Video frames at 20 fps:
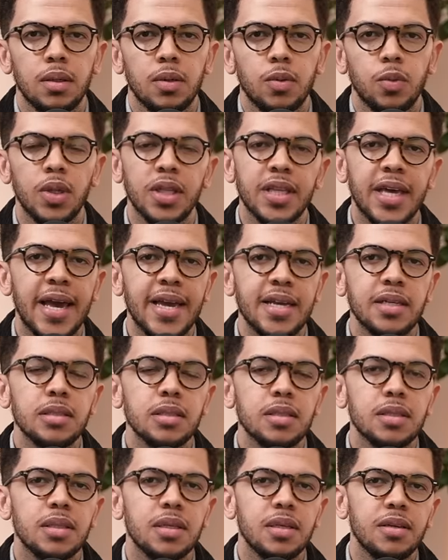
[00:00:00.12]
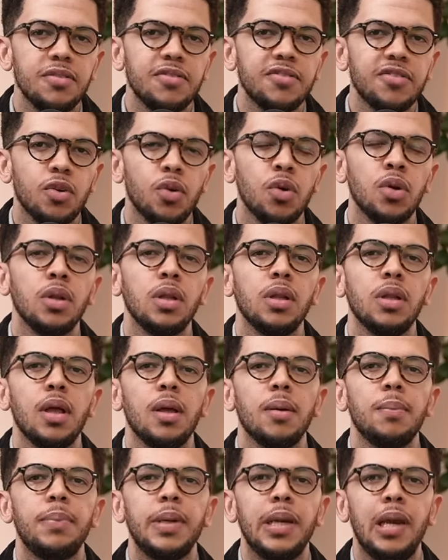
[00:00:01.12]
Will the ANC fall
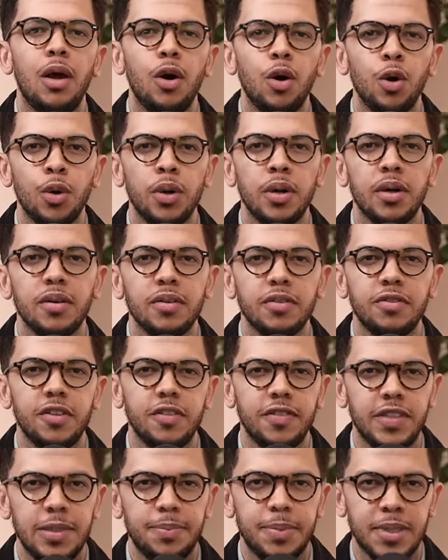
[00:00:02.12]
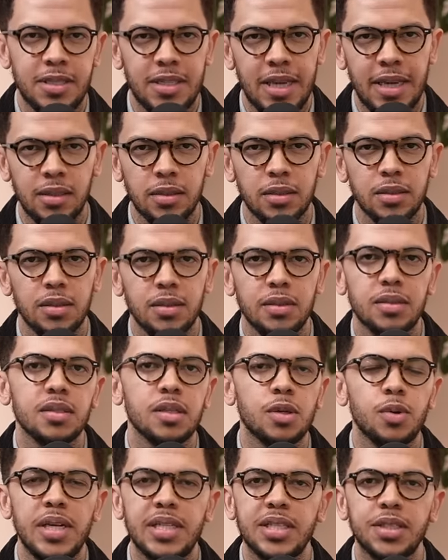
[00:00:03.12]
below 50%? It's
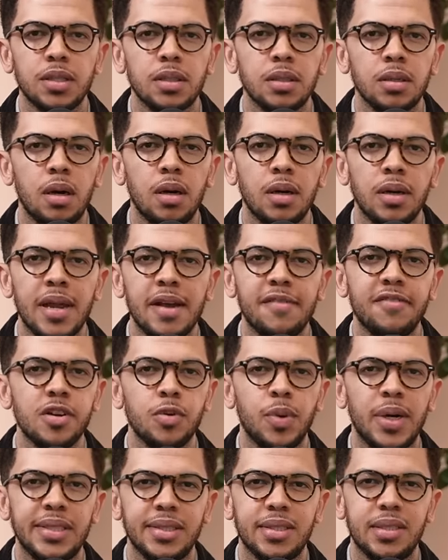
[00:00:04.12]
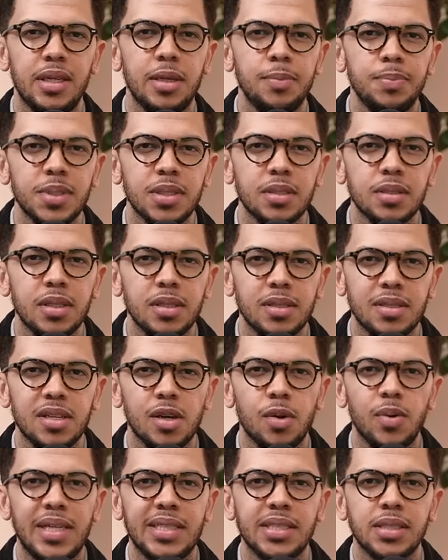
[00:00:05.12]
the question on everyone's lips. It's
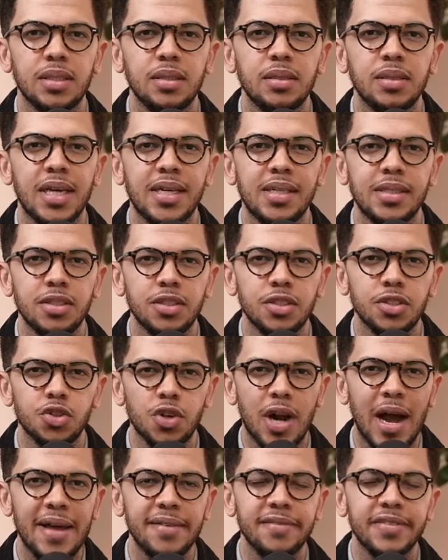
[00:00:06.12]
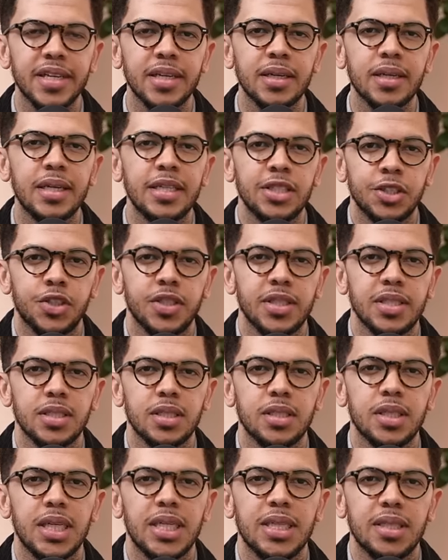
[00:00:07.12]
the question that is driving
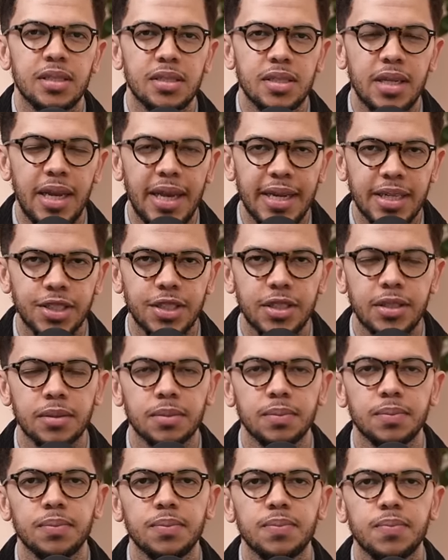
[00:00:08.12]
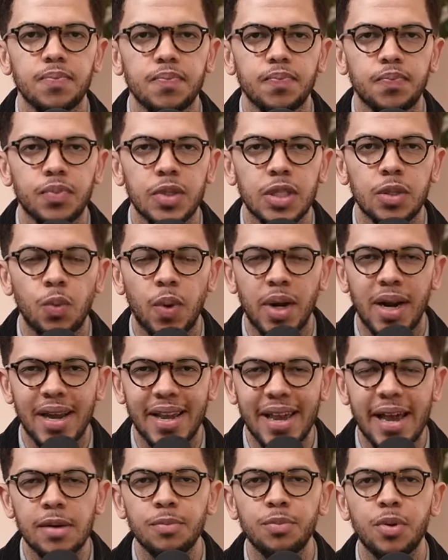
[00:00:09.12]
interest in this election. What I
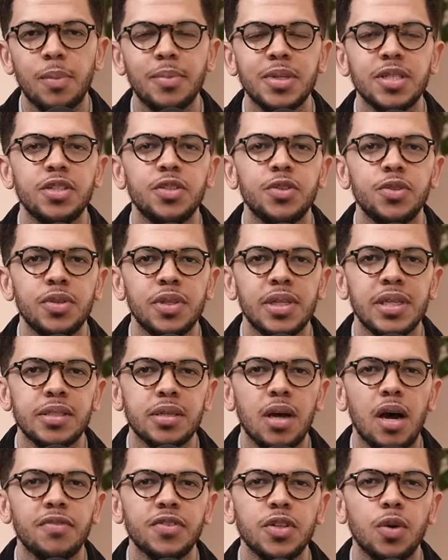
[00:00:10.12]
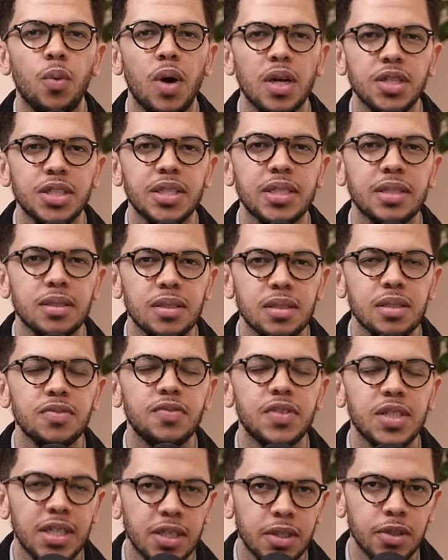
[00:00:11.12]
can promise you is after watching this
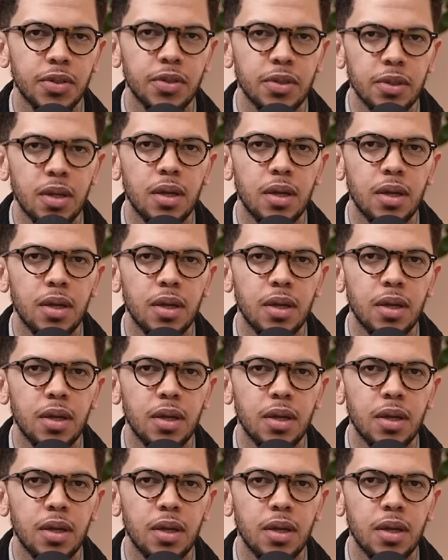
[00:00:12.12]
video,